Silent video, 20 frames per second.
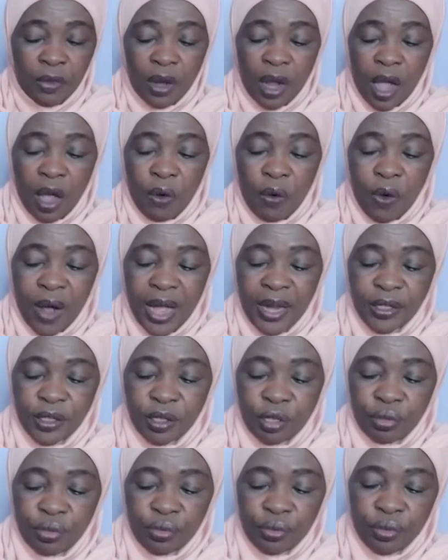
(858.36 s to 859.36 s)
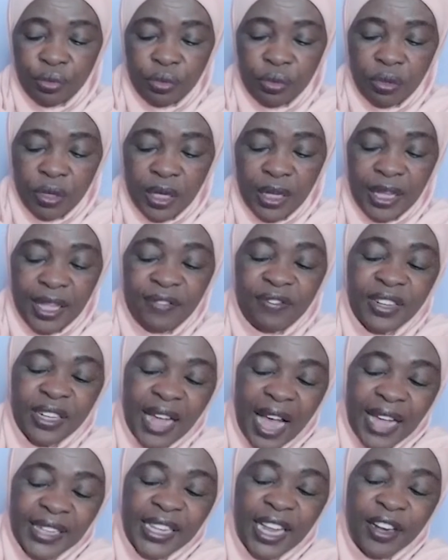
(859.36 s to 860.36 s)
he even
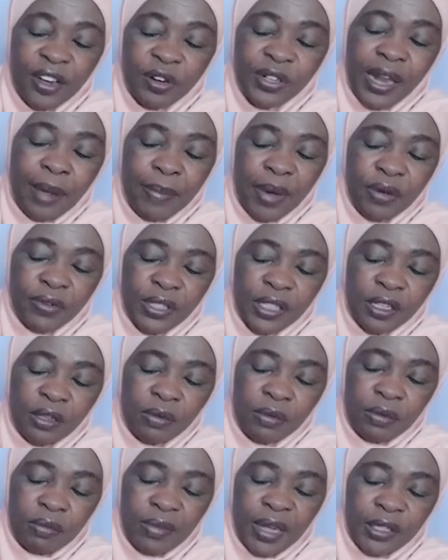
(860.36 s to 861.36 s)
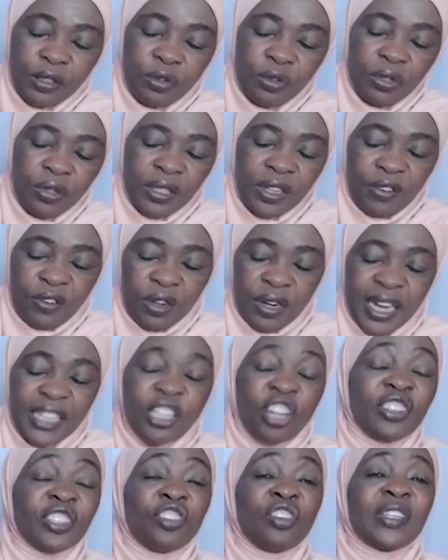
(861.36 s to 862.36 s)
has a note about it, but the
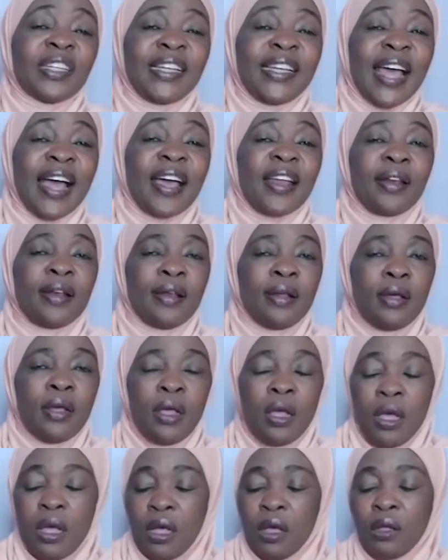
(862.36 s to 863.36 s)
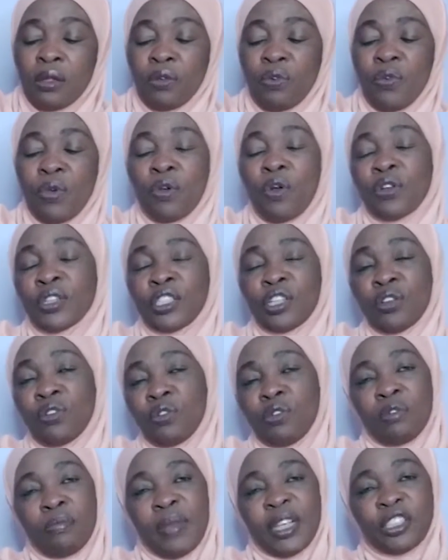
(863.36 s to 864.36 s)
lesson is not done. We'll
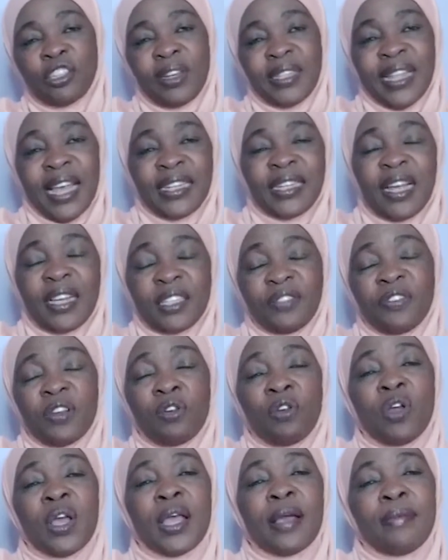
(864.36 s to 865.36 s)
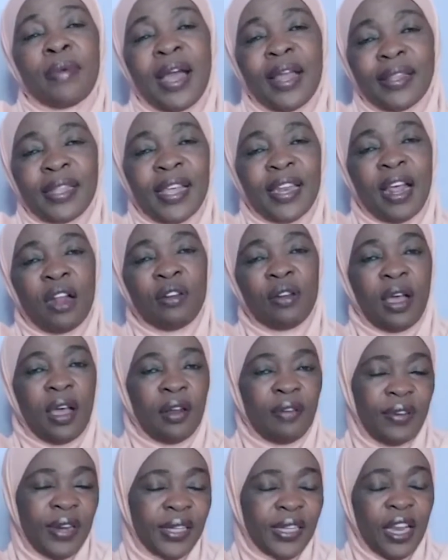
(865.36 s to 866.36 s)
continue mentioning that cash flow game, and then
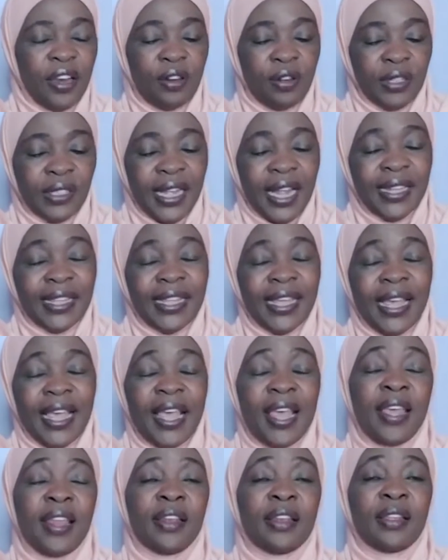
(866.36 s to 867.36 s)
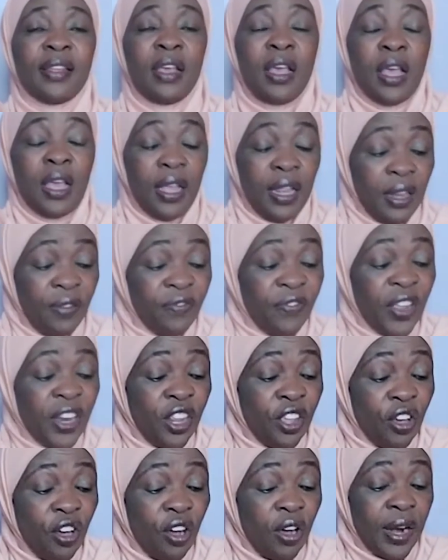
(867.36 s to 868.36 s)
I'll read the notes at the end in
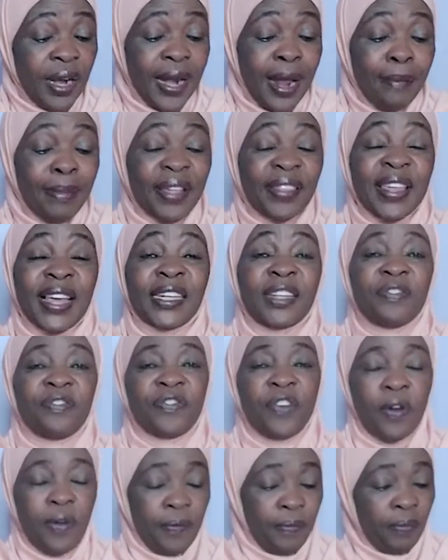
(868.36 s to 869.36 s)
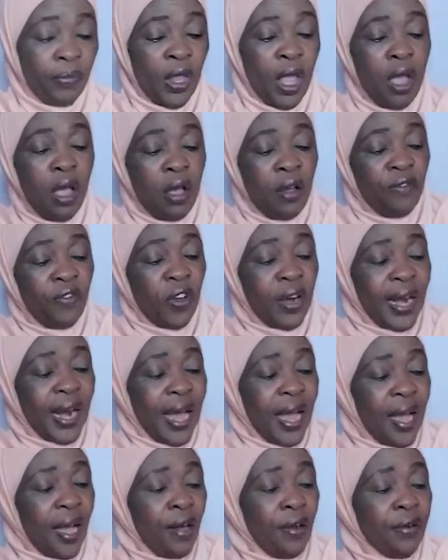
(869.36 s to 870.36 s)
video number 34. For
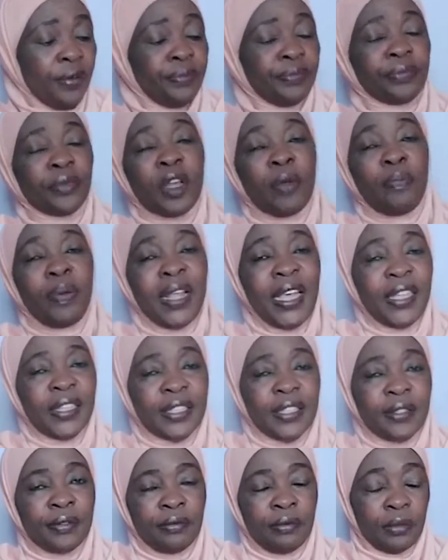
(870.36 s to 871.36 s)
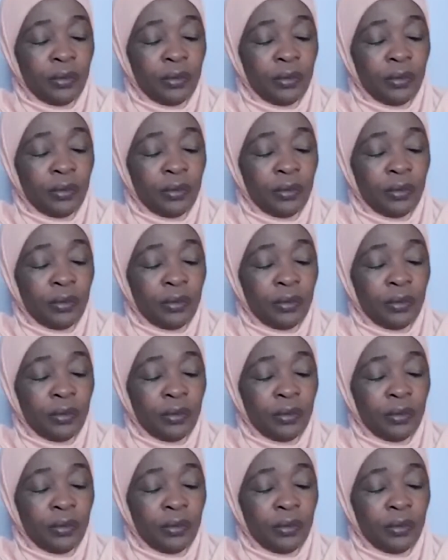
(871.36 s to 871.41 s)
now, please,